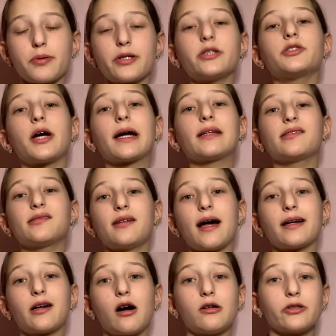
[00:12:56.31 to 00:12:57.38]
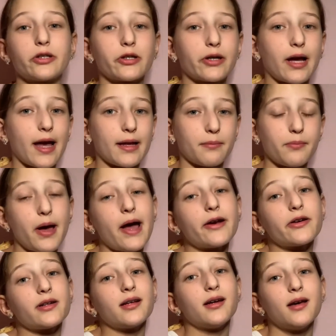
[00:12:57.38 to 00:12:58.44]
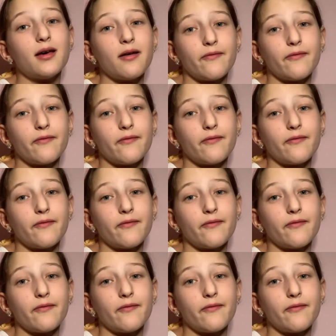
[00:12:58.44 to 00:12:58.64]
bearded dragons lack color and pattern,